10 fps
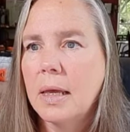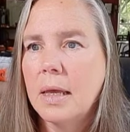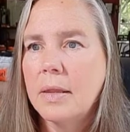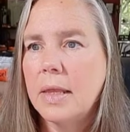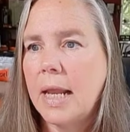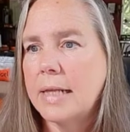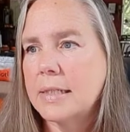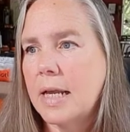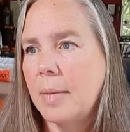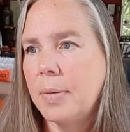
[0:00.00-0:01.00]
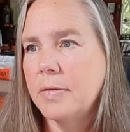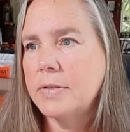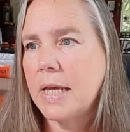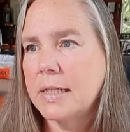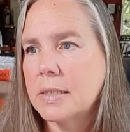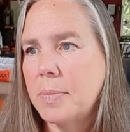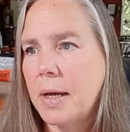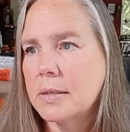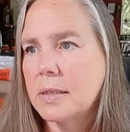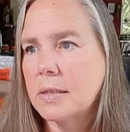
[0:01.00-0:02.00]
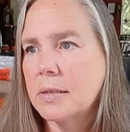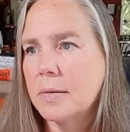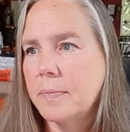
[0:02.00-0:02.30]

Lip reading: that has a couple of text boxes.